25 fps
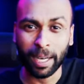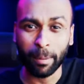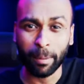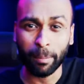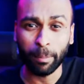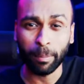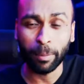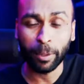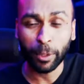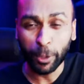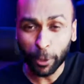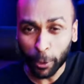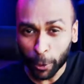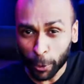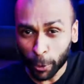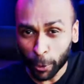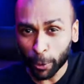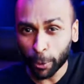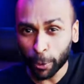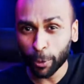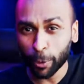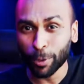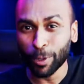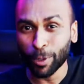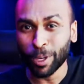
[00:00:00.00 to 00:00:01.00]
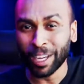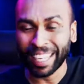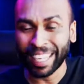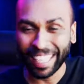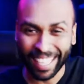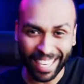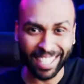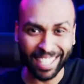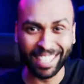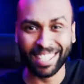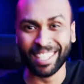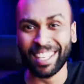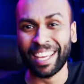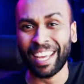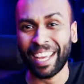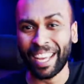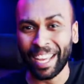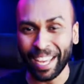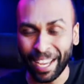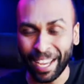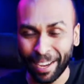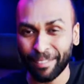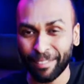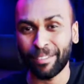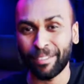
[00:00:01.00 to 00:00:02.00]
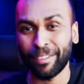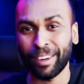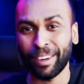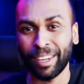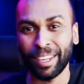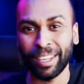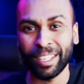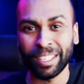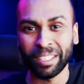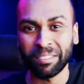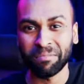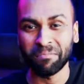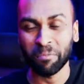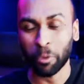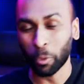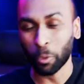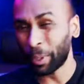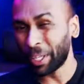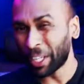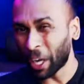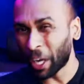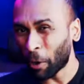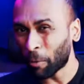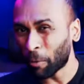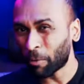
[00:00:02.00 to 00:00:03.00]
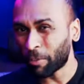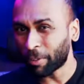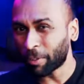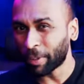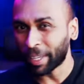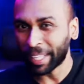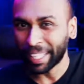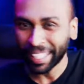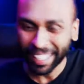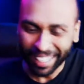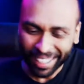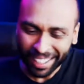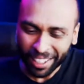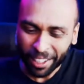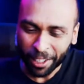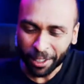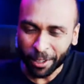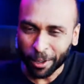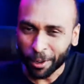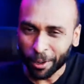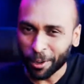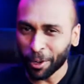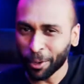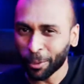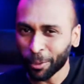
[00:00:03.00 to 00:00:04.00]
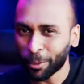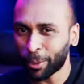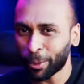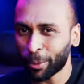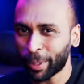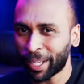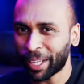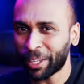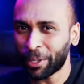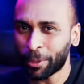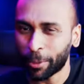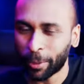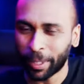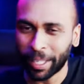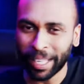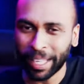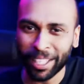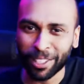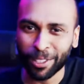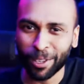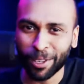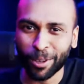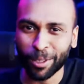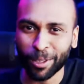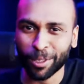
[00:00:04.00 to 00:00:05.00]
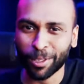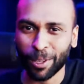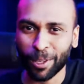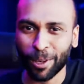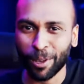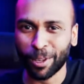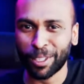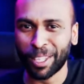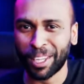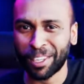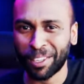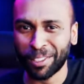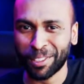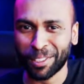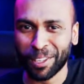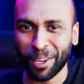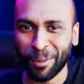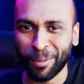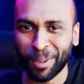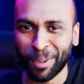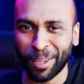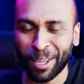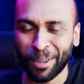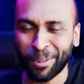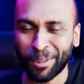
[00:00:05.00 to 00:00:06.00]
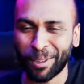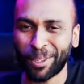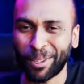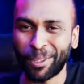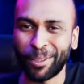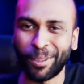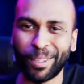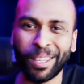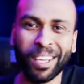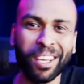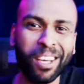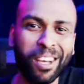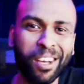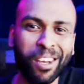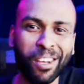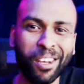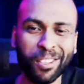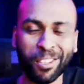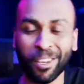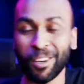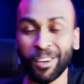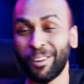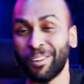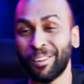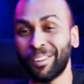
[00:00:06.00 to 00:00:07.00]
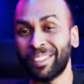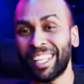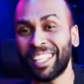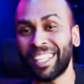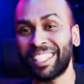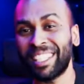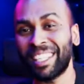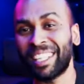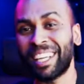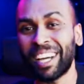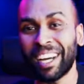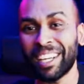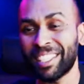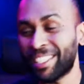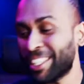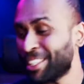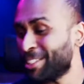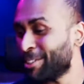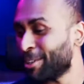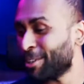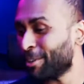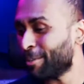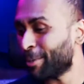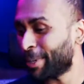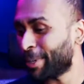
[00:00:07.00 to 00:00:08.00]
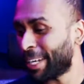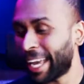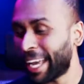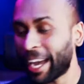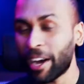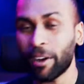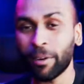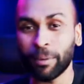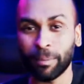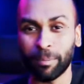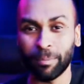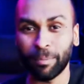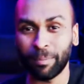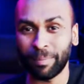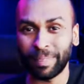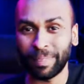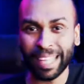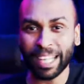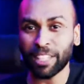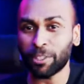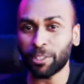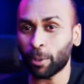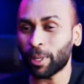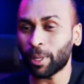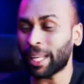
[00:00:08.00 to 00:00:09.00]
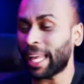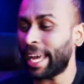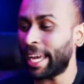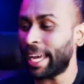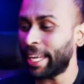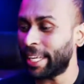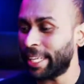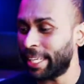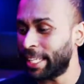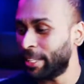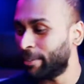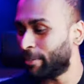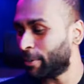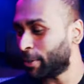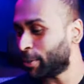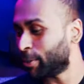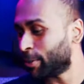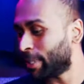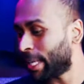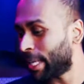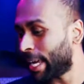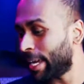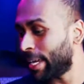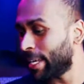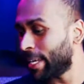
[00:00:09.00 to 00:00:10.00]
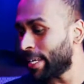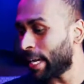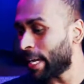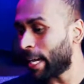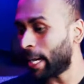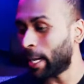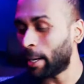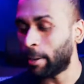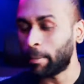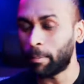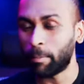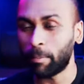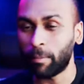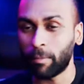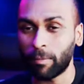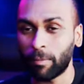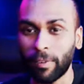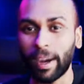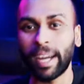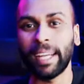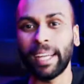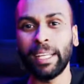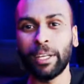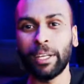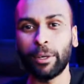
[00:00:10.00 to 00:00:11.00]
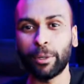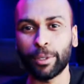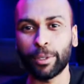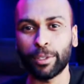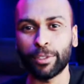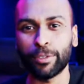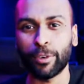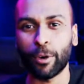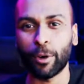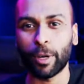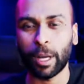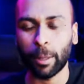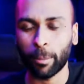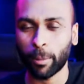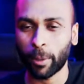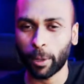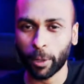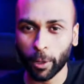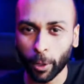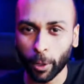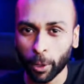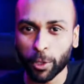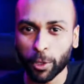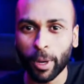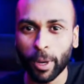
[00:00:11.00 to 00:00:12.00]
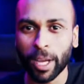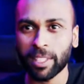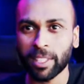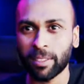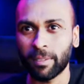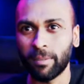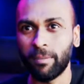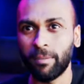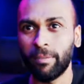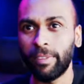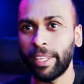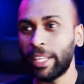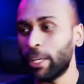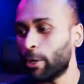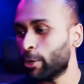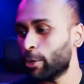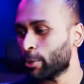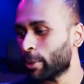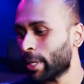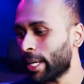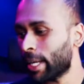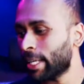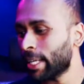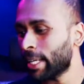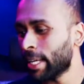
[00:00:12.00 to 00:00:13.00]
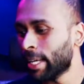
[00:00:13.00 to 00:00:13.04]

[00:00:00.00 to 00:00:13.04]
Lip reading: new guests every week. Hopefully, knock on wood, we can do it. As long as the lockdown doesn't come in again, we can do it. So that's it, guys. That's all for now. That's all I had in for today. Finally got this phone. I'm gonna go try some videos on it.